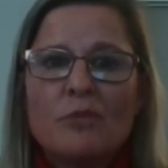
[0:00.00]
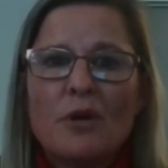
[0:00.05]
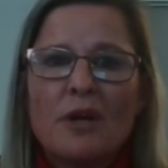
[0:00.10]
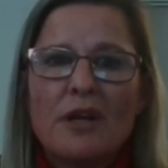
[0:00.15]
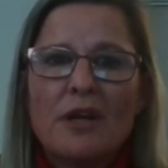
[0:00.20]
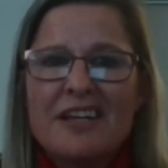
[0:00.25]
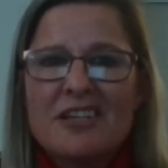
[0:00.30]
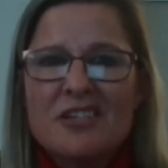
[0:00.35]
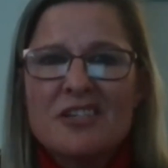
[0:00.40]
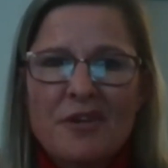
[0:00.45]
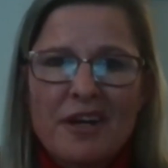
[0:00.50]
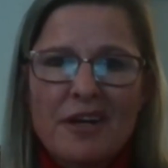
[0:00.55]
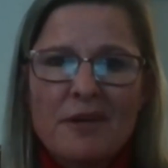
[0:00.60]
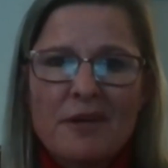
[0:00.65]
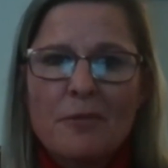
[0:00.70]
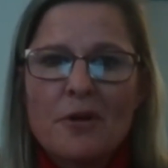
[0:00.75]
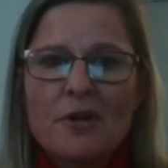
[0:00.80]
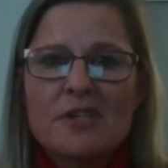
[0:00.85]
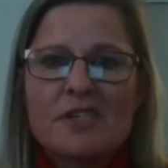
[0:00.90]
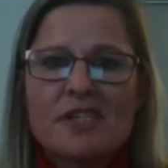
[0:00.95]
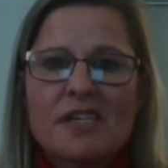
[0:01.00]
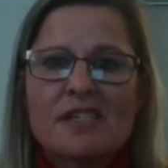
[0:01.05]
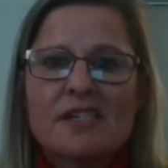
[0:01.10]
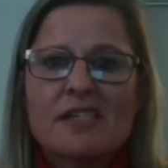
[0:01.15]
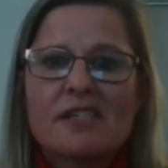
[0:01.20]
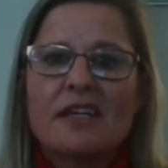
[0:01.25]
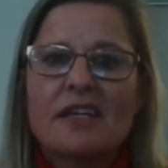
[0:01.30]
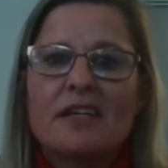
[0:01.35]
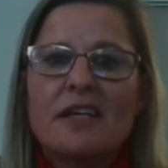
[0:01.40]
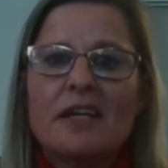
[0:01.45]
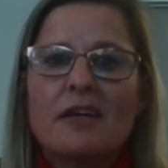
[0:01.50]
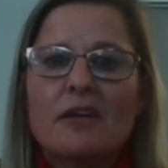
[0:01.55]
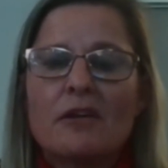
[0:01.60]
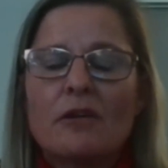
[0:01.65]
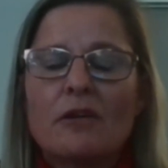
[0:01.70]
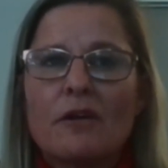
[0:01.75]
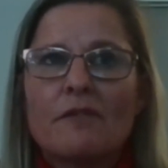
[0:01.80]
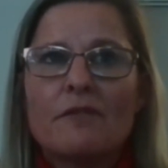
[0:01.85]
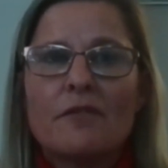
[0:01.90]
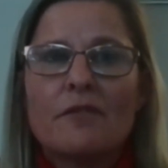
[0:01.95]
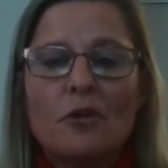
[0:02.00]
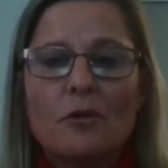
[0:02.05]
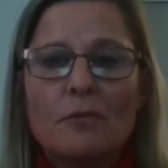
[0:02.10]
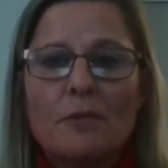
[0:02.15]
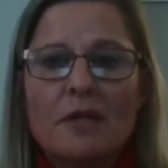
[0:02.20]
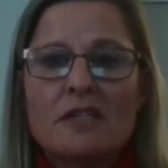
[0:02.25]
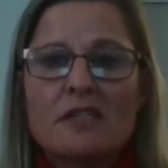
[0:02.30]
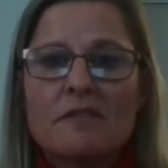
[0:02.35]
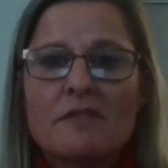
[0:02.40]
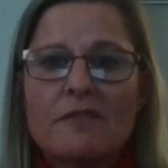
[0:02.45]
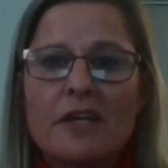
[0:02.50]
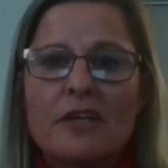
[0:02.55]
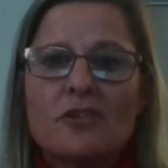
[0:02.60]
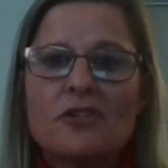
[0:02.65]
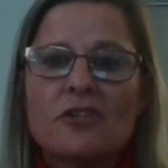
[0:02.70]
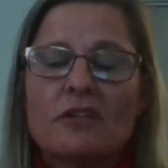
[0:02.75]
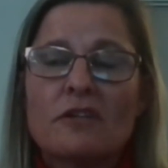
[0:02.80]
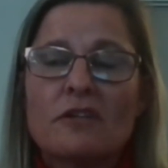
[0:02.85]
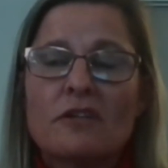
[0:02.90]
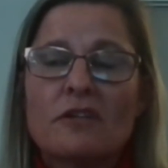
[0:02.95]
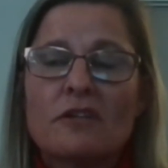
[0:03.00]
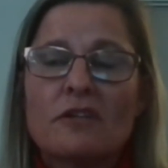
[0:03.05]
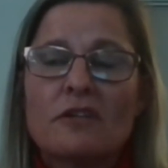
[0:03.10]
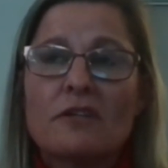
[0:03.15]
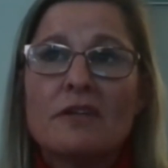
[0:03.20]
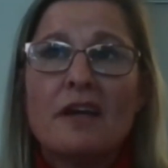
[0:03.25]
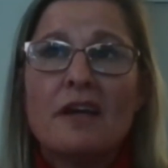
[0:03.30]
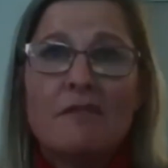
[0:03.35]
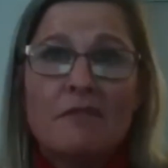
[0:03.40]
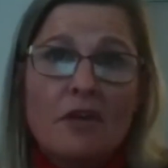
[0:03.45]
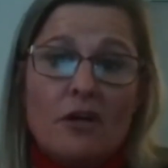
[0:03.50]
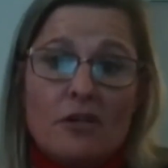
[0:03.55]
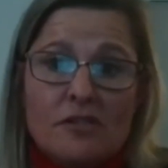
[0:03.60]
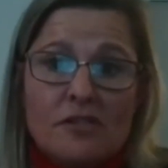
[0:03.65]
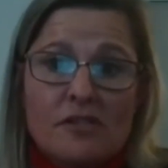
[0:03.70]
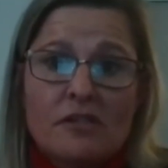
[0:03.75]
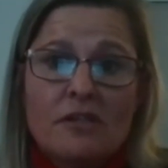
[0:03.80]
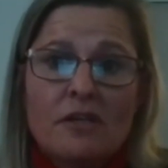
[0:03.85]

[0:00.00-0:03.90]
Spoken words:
poorly integrated processes that need a lot of human intervention lost.